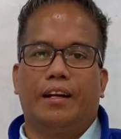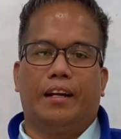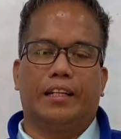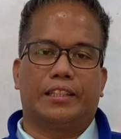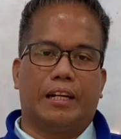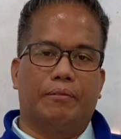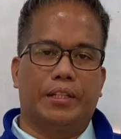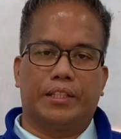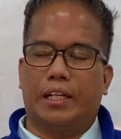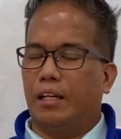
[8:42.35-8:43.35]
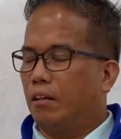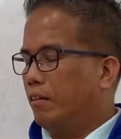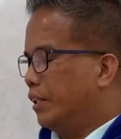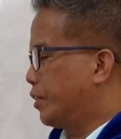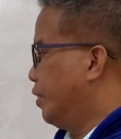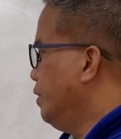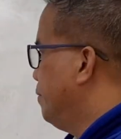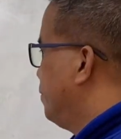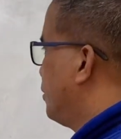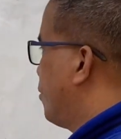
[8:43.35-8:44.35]
let's have this question.
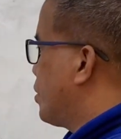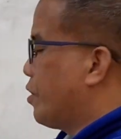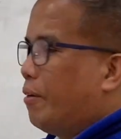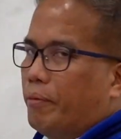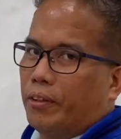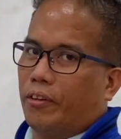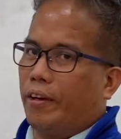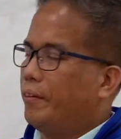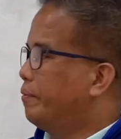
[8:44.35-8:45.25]
Question number 3.